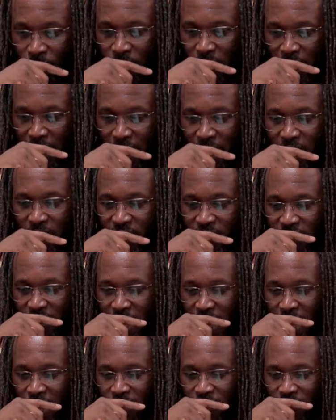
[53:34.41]
eateth
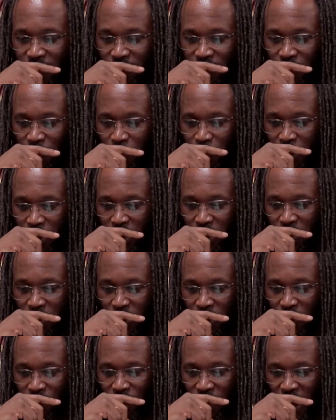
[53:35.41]
not the bread
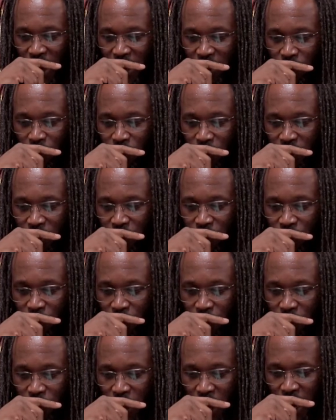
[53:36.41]
of
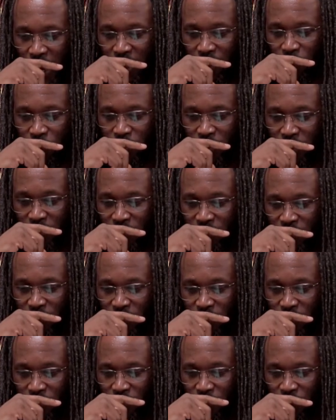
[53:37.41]

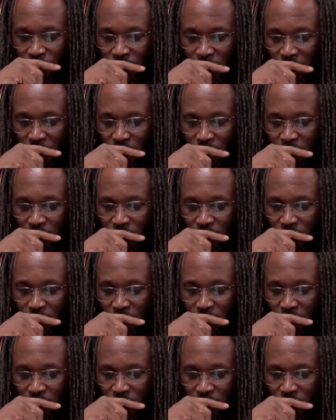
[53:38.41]
idleness, right?